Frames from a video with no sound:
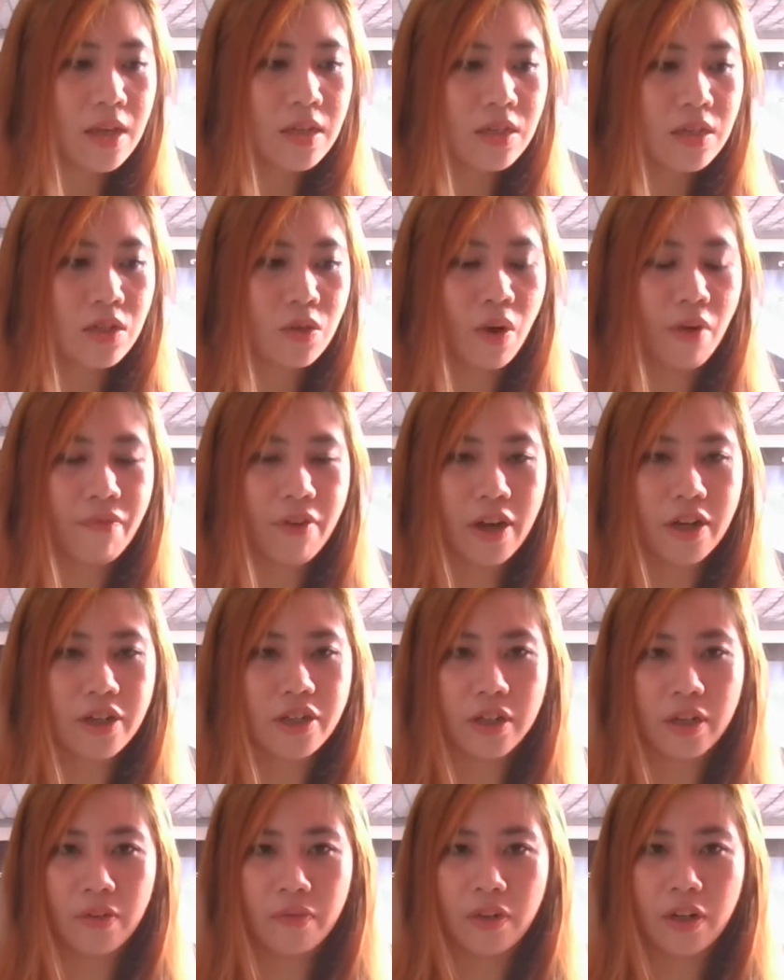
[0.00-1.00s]
So I've
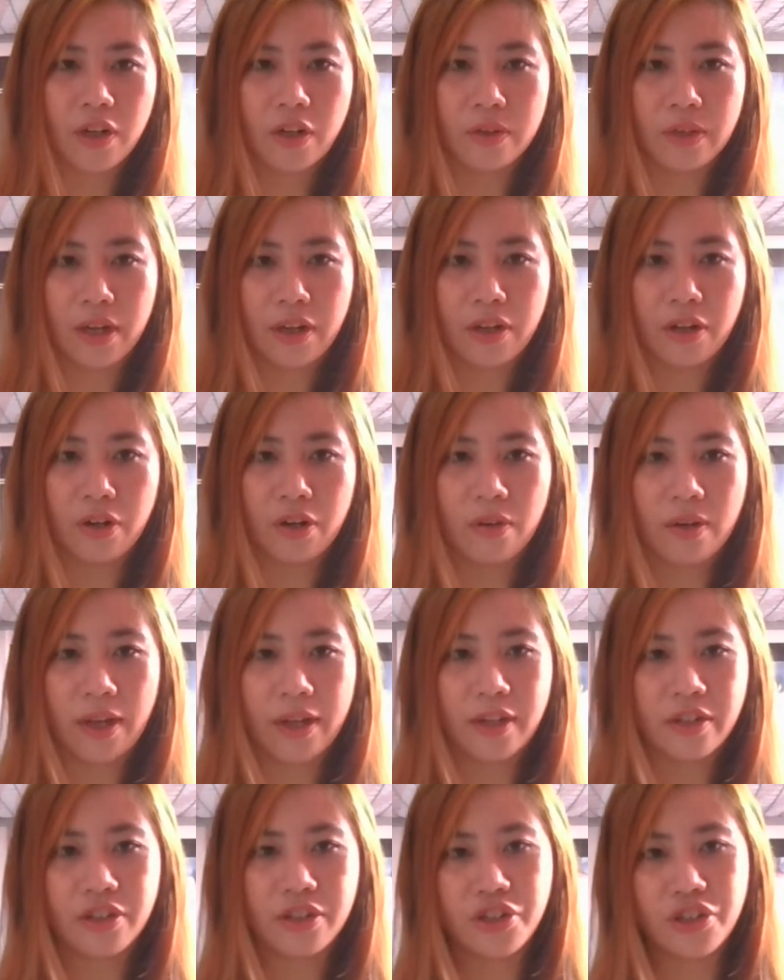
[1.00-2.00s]
actually even looked at
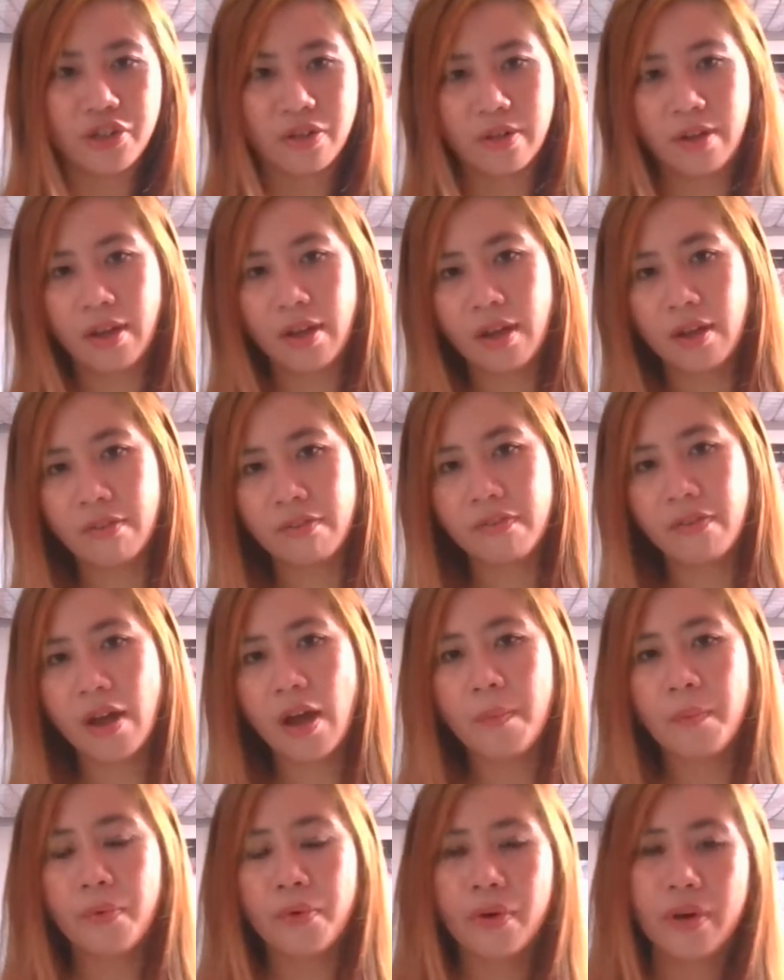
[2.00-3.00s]
like the Chanel
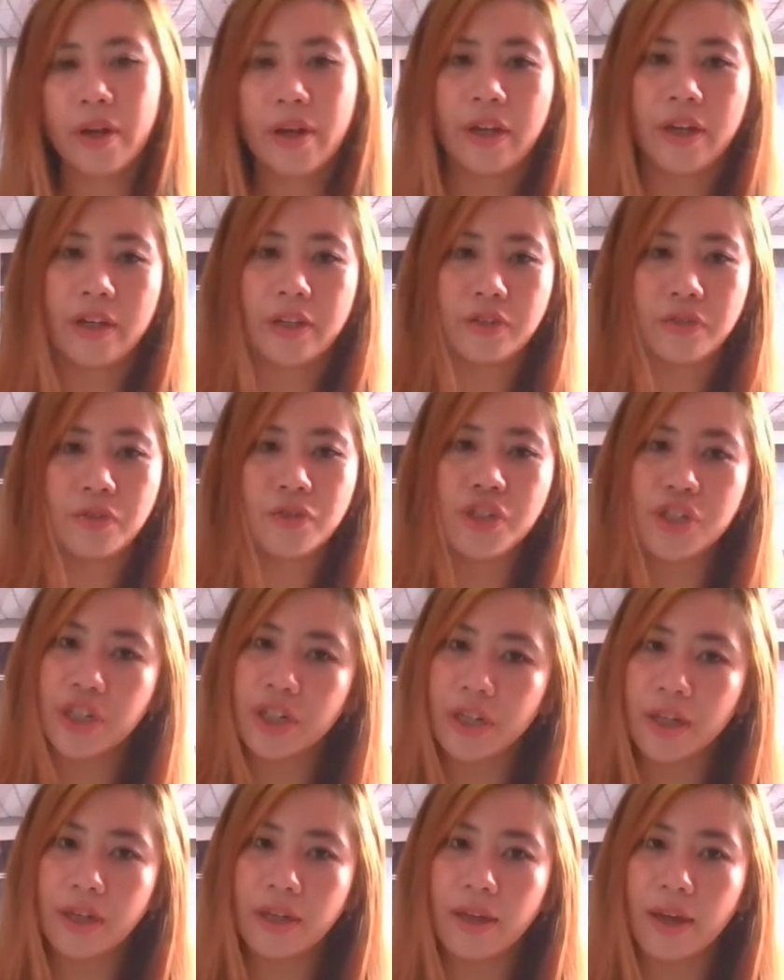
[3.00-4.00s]
fabric,
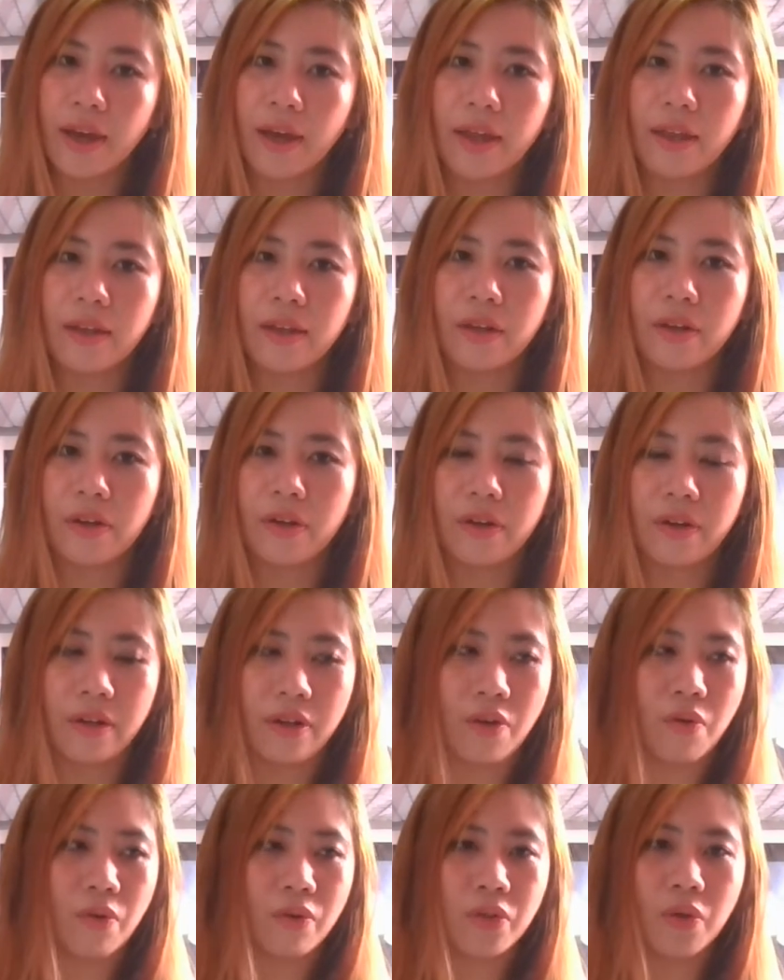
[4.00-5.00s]
Gucci, and
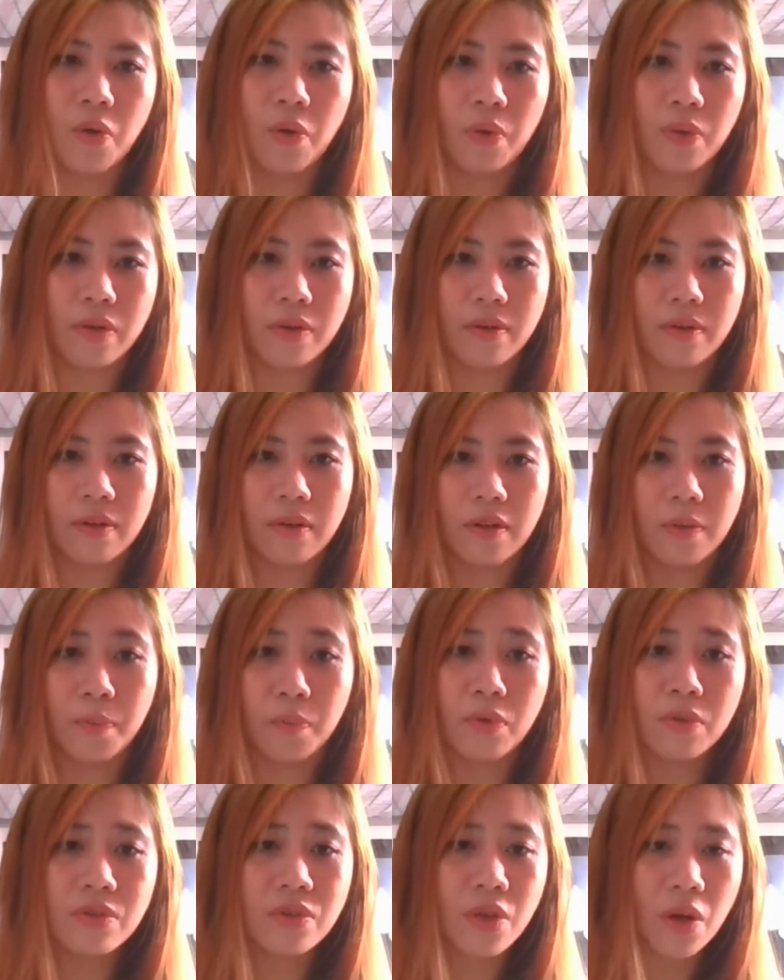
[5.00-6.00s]
Dior tote, the
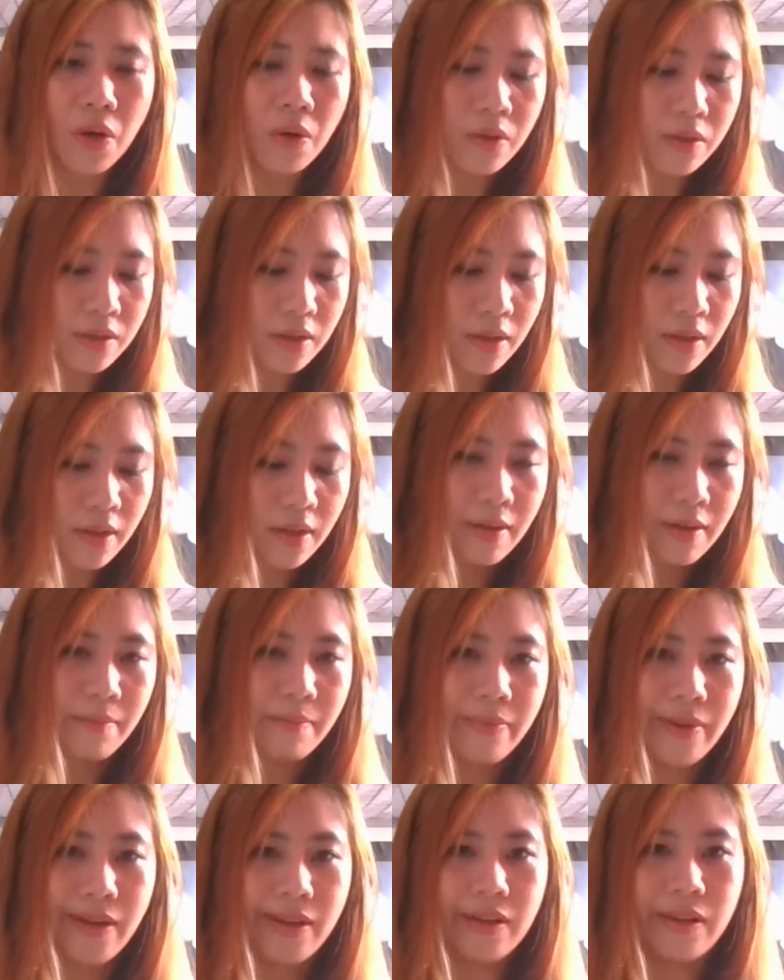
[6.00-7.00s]
book tote,
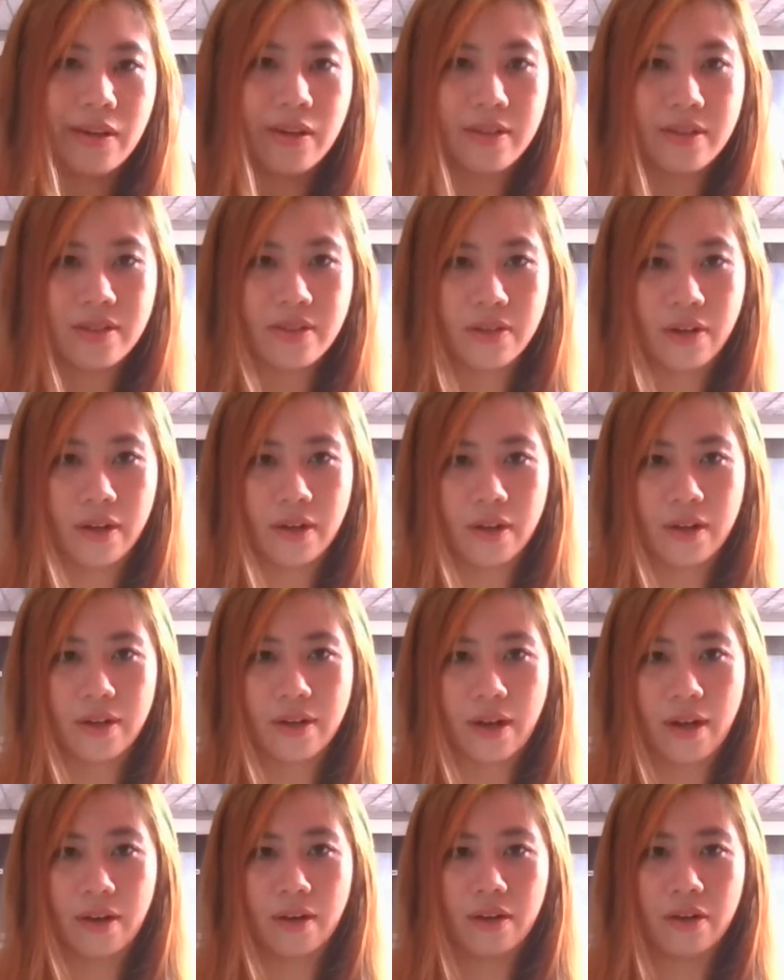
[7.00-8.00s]
but decided
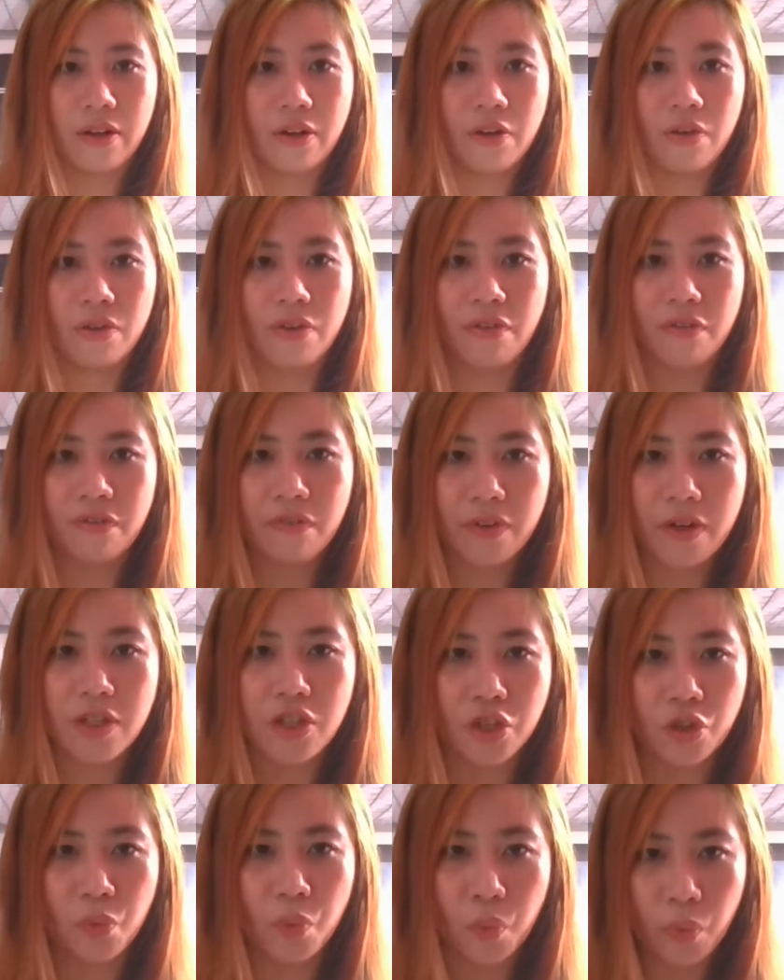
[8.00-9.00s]
that the
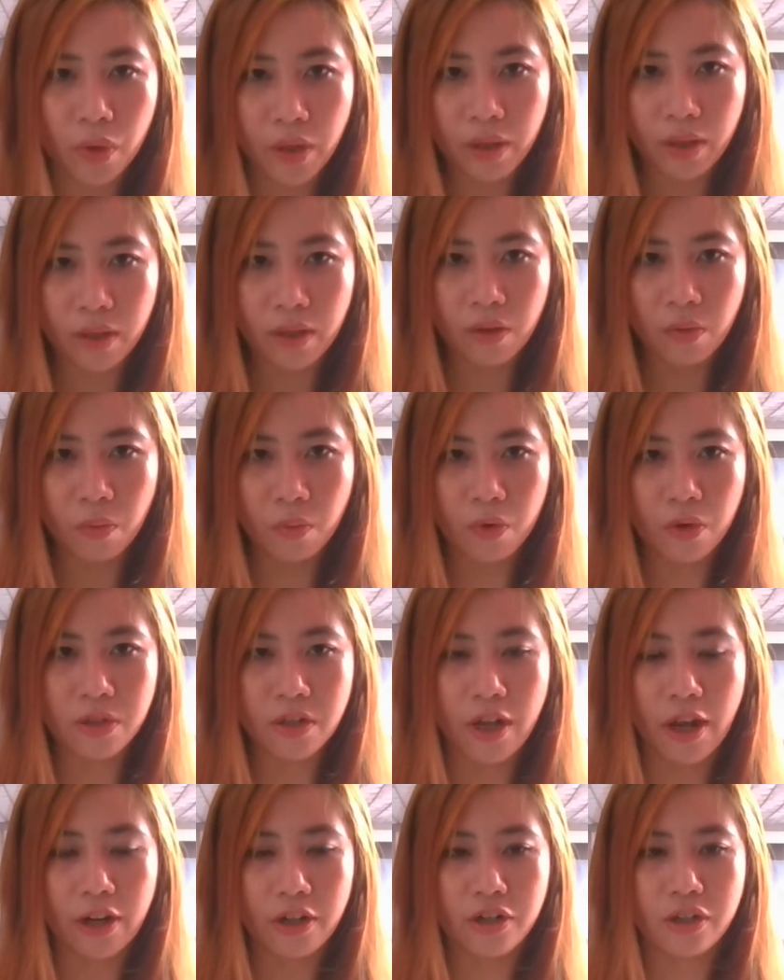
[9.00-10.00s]
first win was
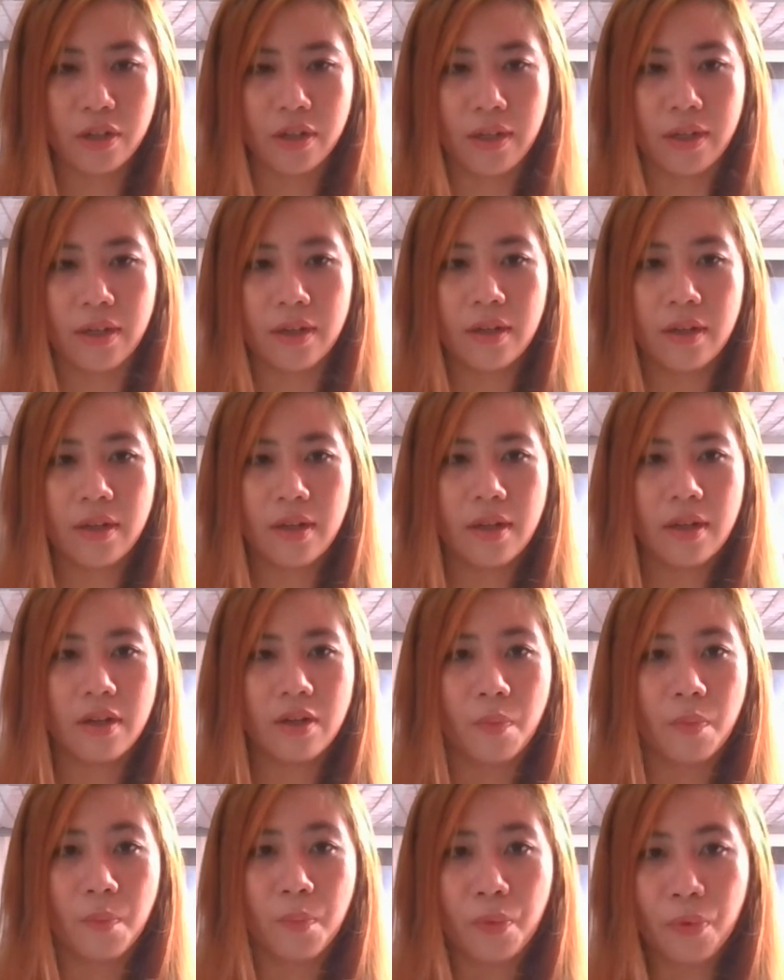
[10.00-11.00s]
actually
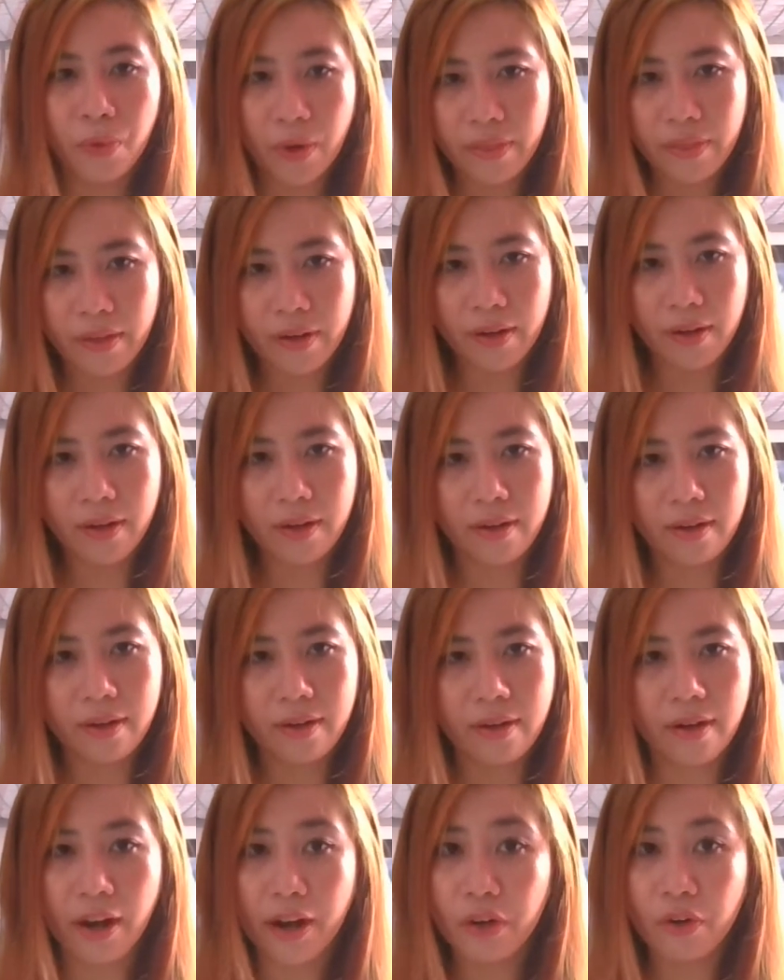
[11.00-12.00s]
the Prada
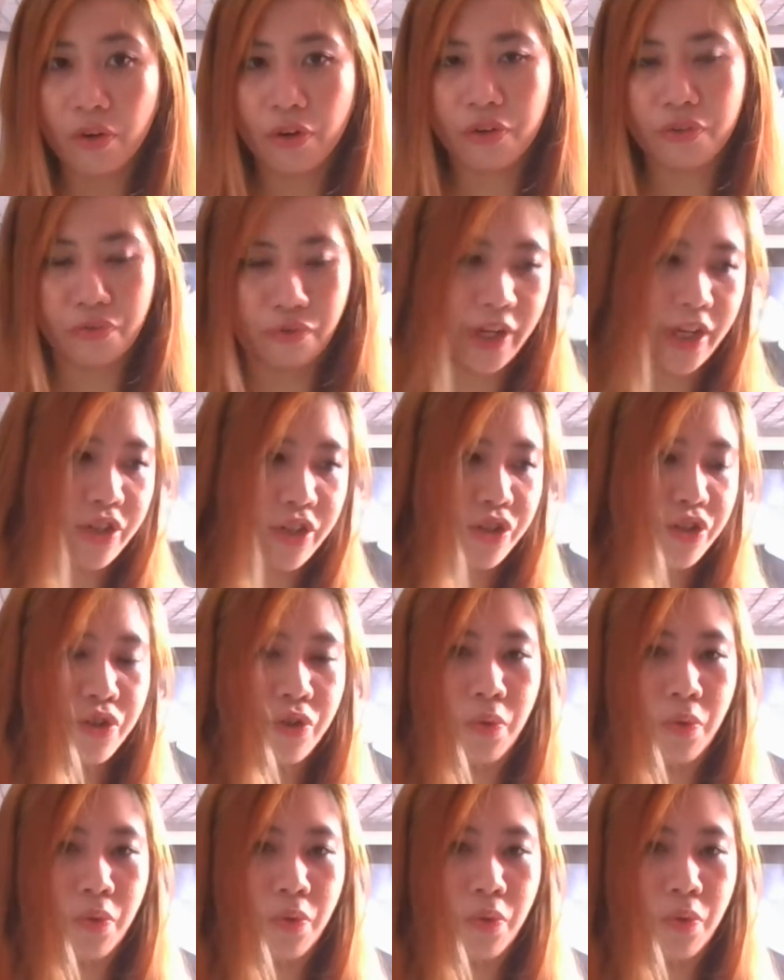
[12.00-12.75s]
Nylon range.